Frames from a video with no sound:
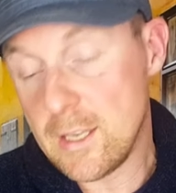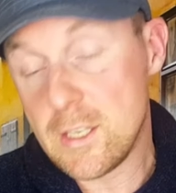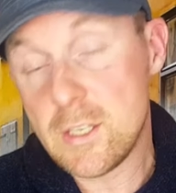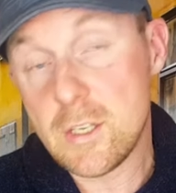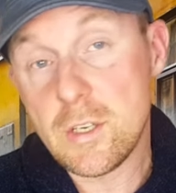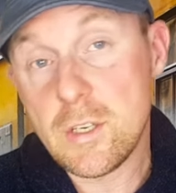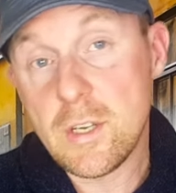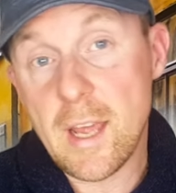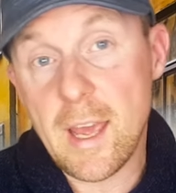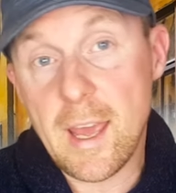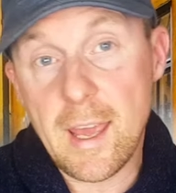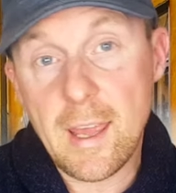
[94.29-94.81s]

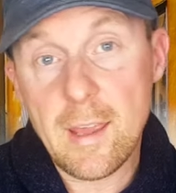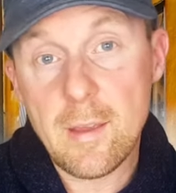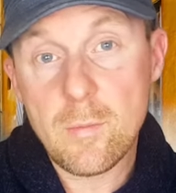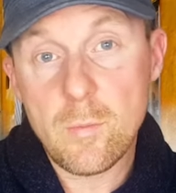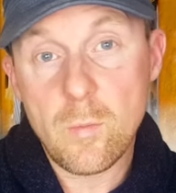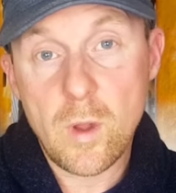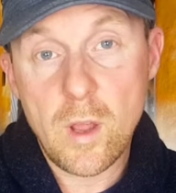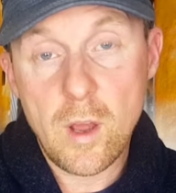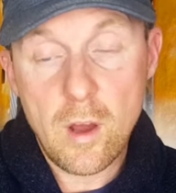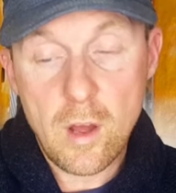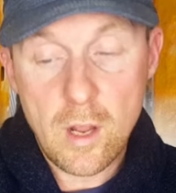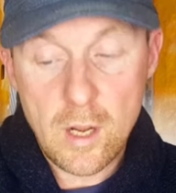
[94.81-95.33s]
Today
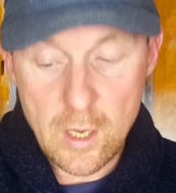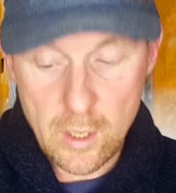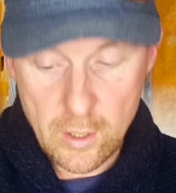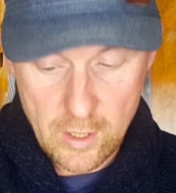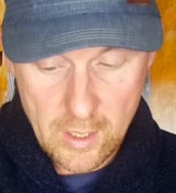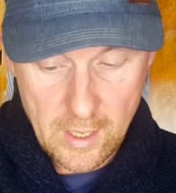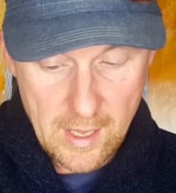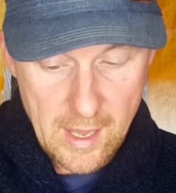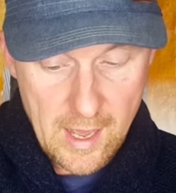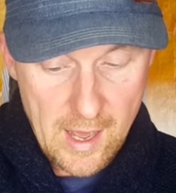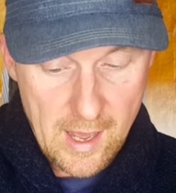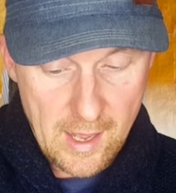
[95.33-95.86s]
we are
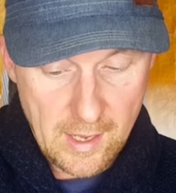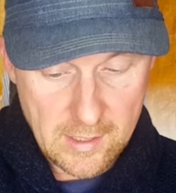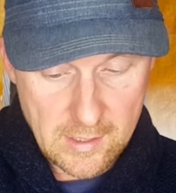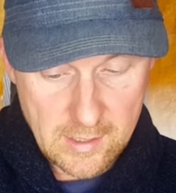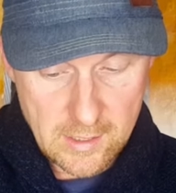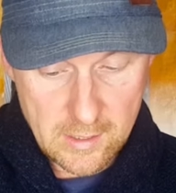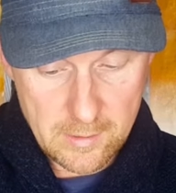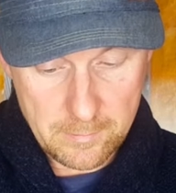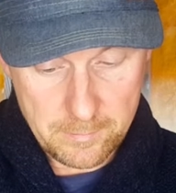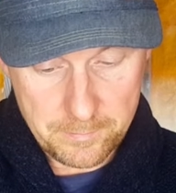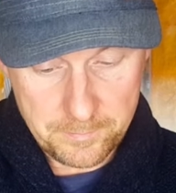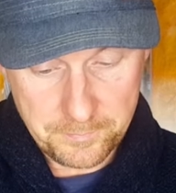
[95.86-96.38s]
looking at,